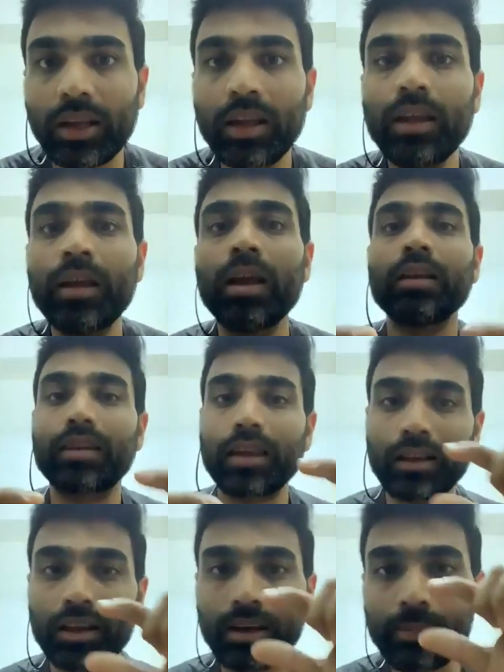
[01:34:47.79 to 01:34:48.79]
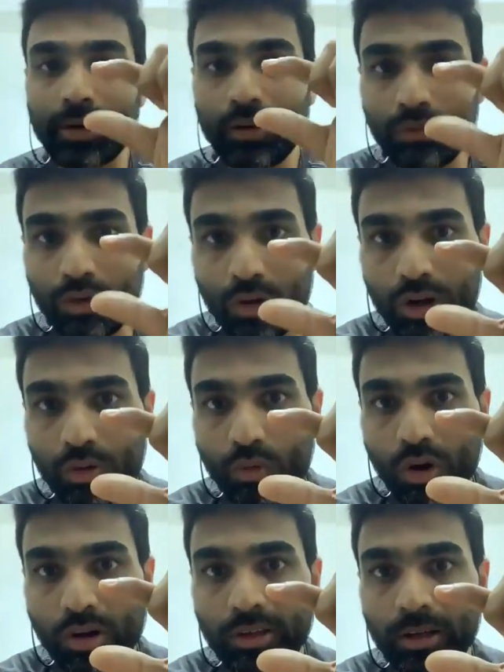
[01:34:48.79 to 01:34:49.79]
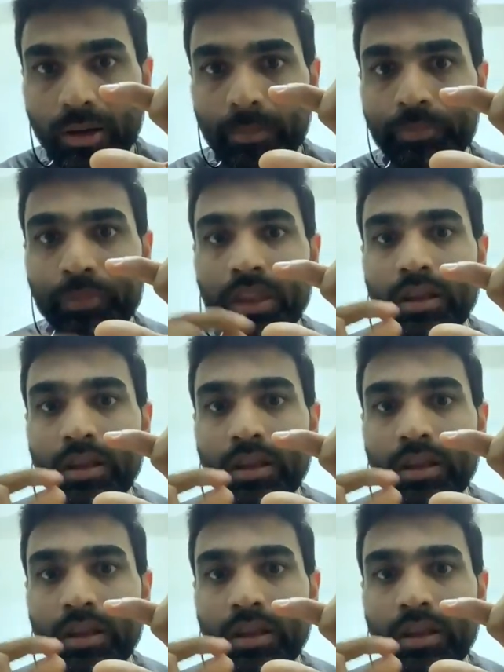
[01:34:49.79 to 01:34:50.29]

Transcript: Okay, take a little bit of coconut water,